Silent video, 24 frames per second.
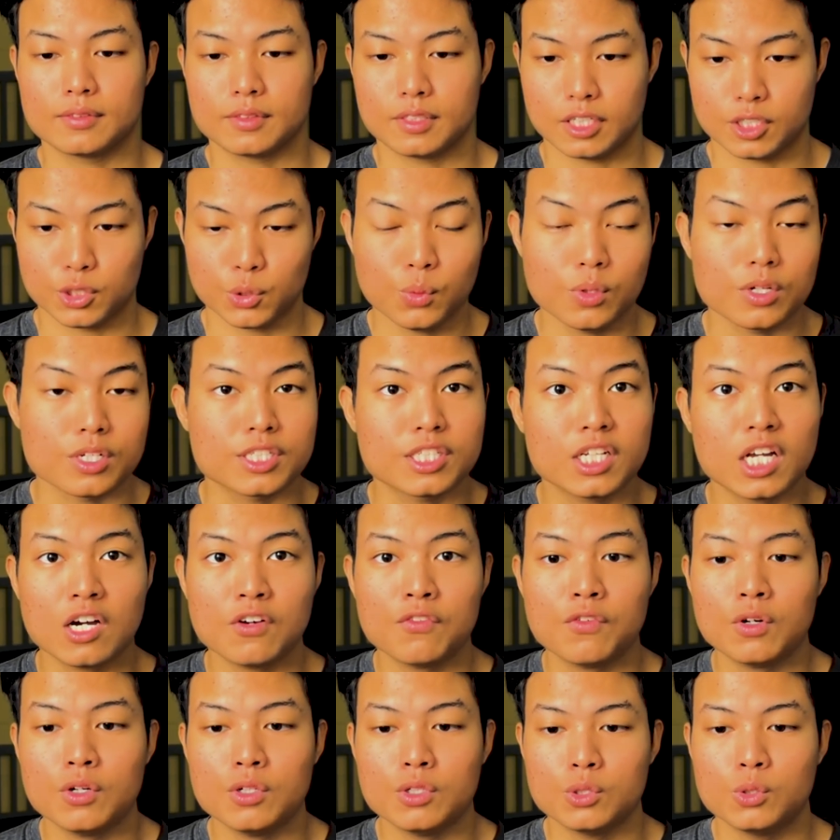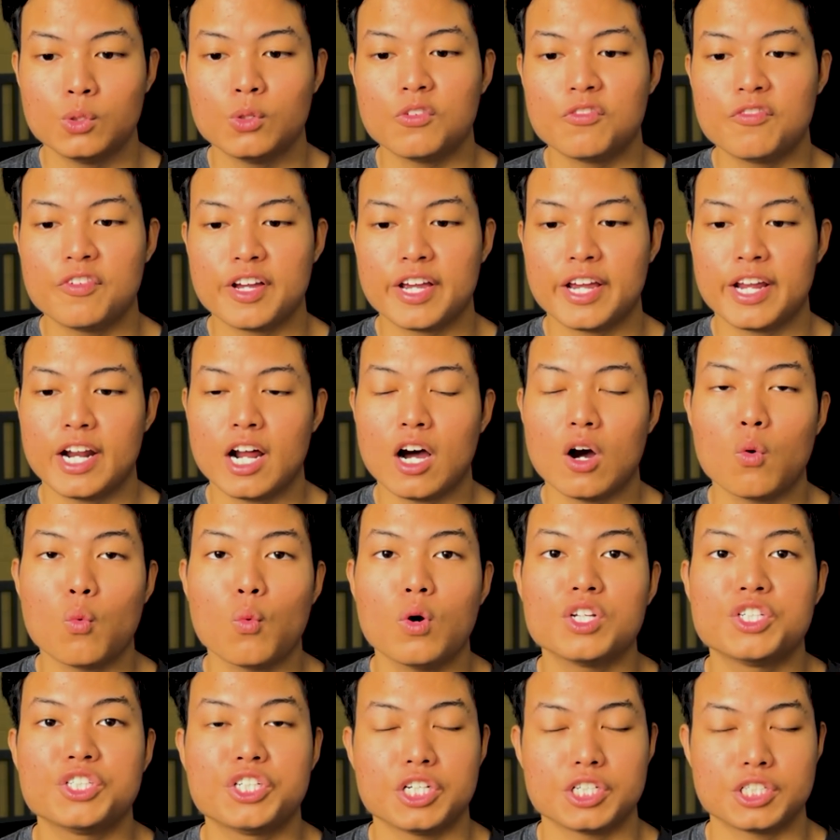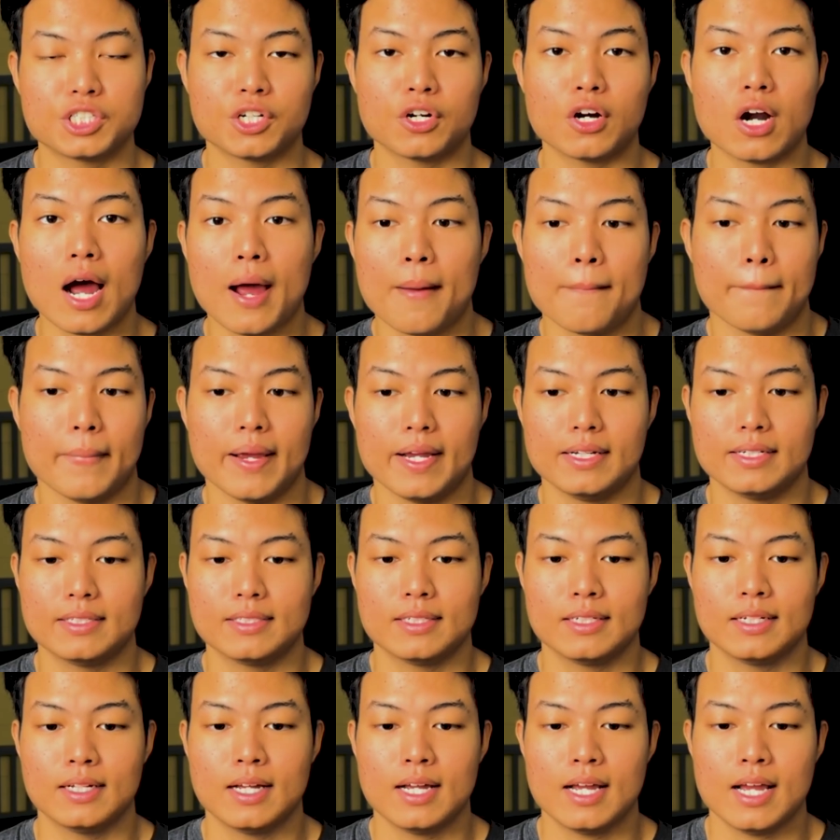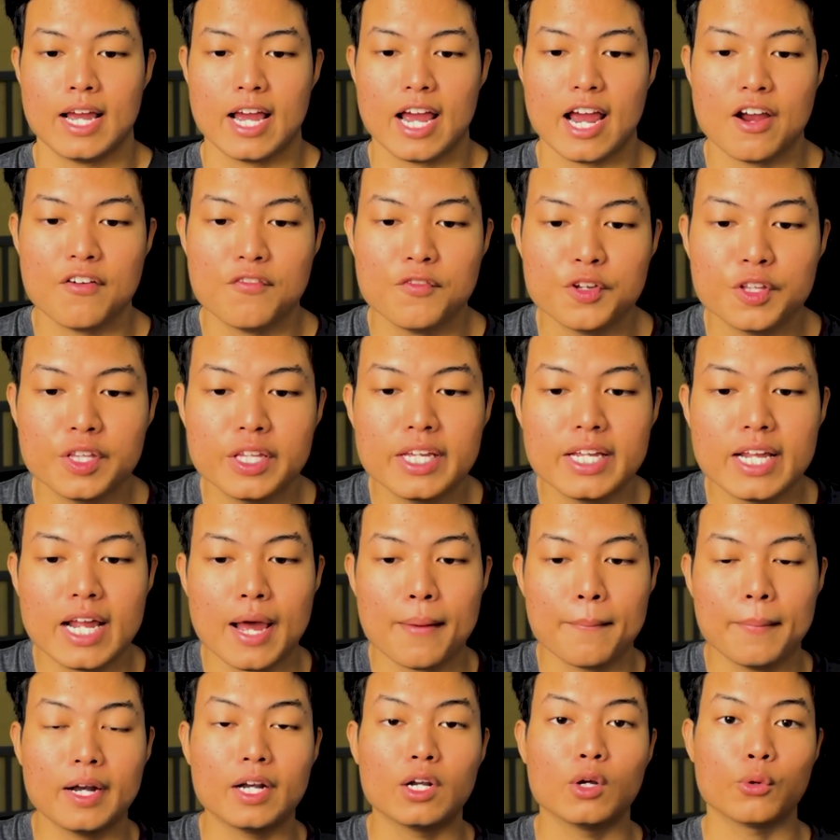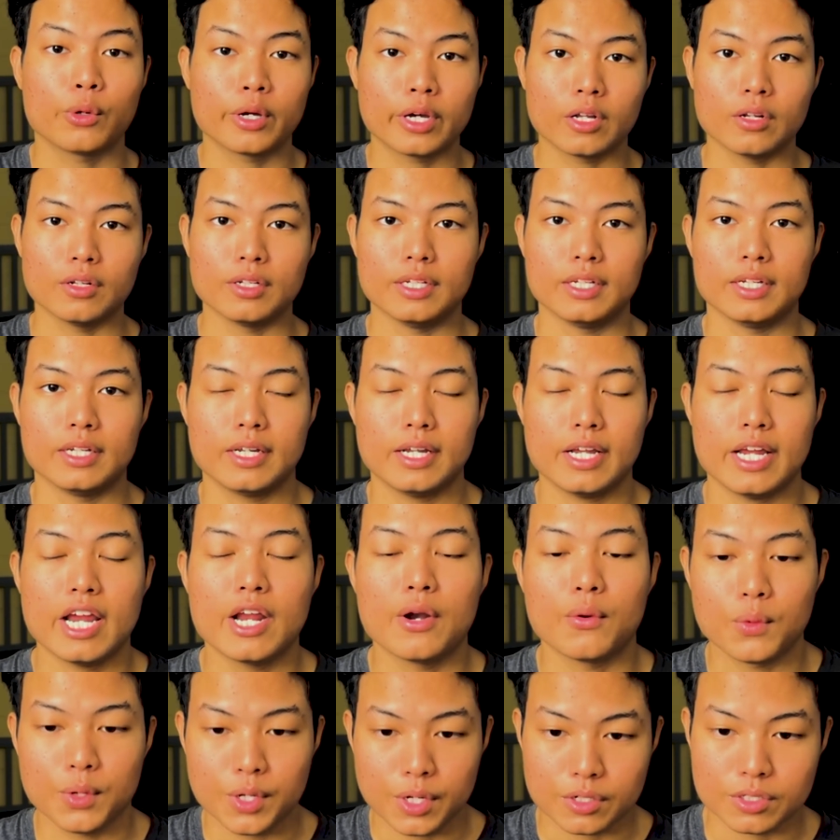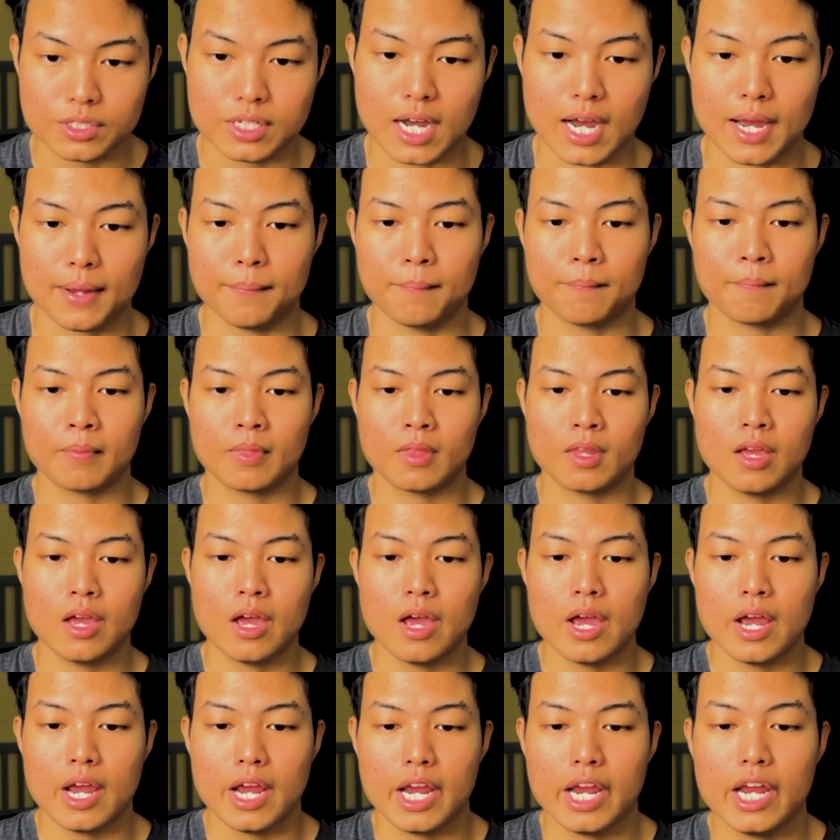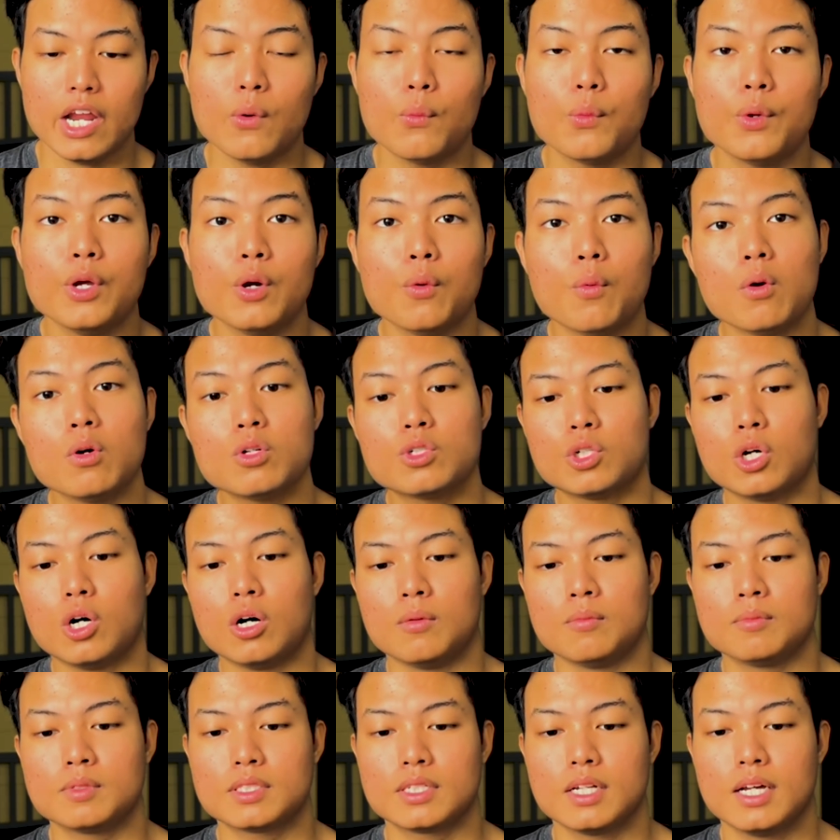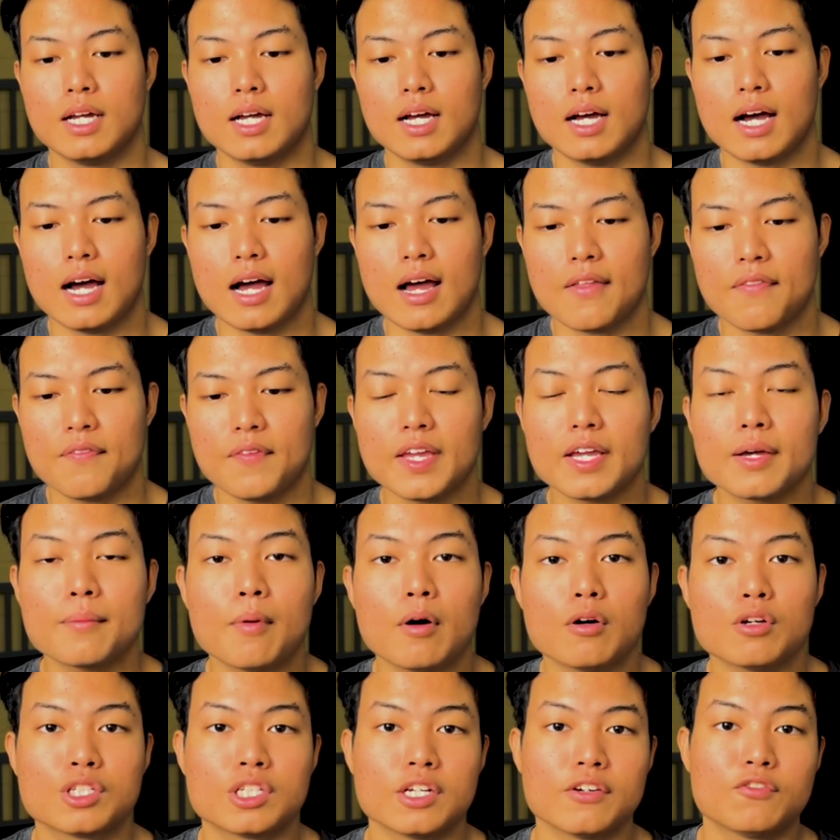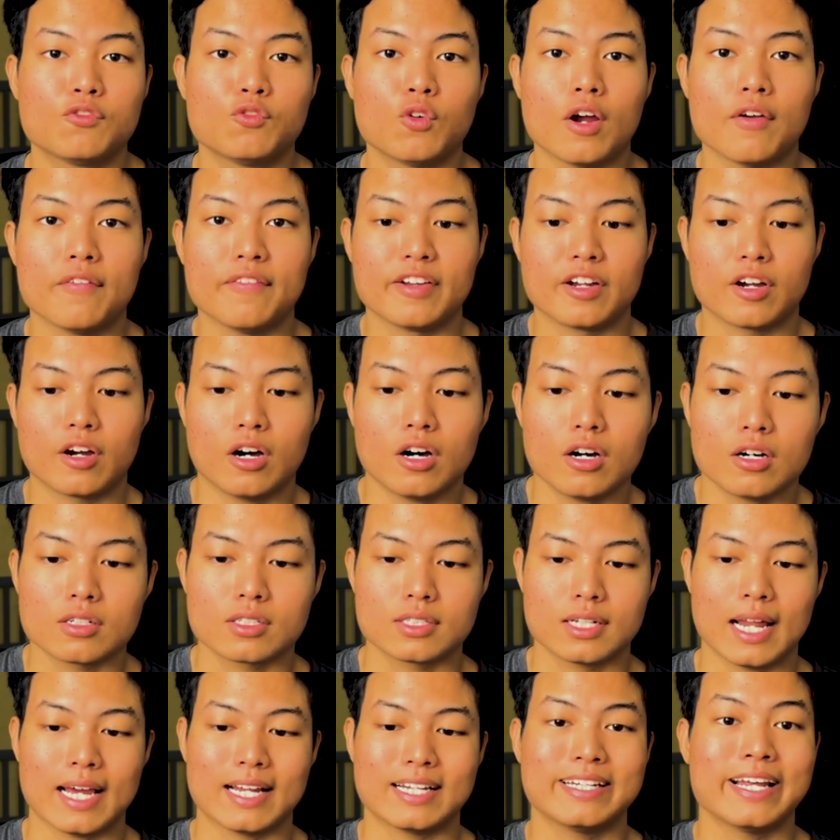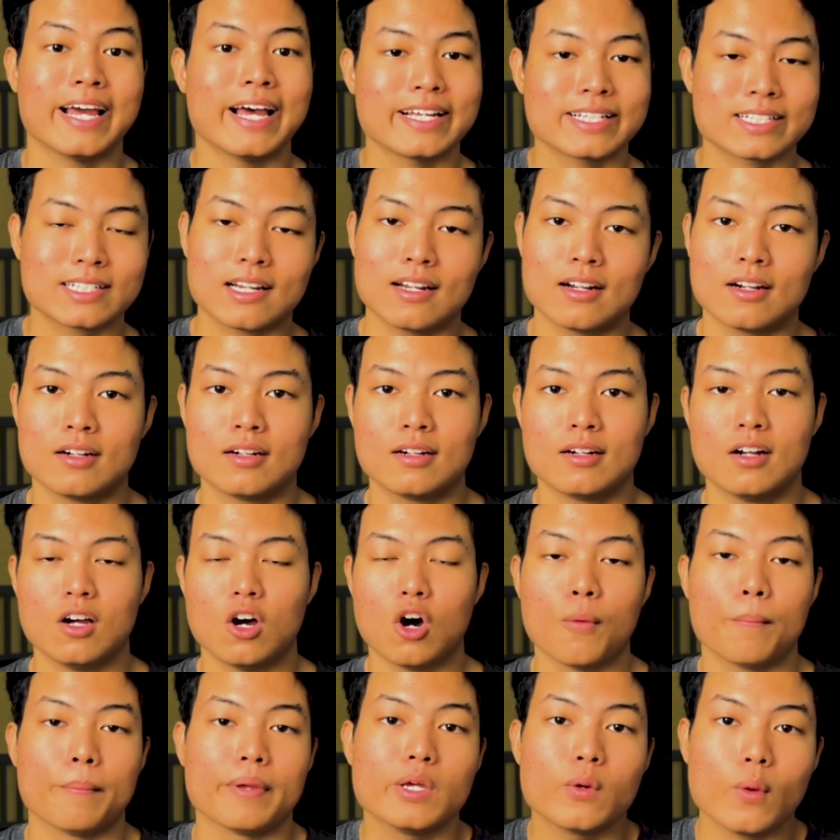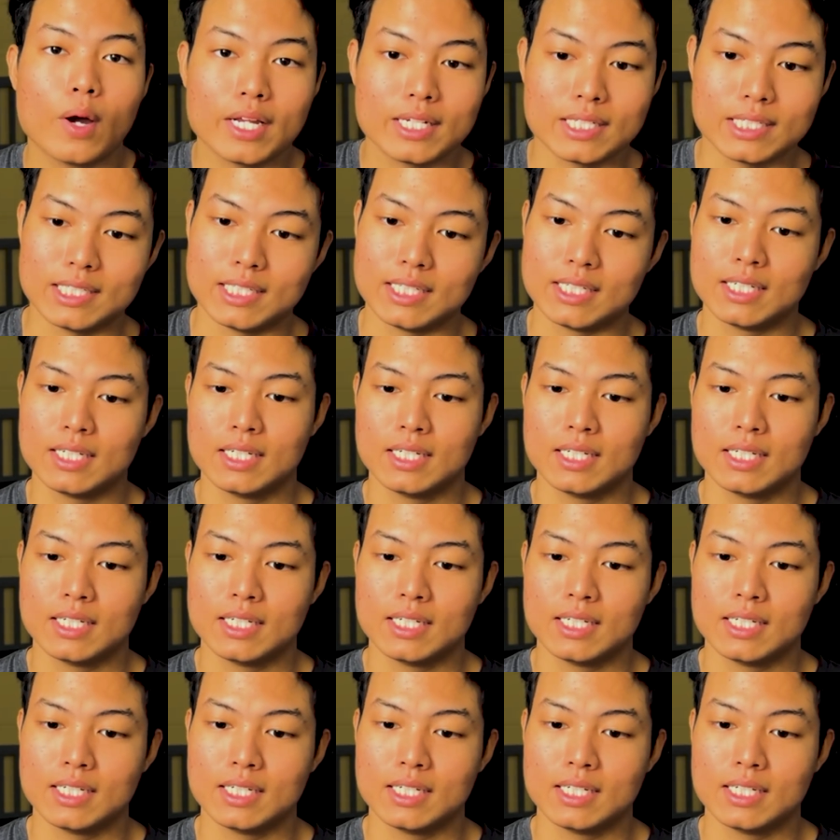to a server to figure out what gesture I made. Everything happened locally in real time. In real world terms, think about self-driving cars like Tesla or BYD.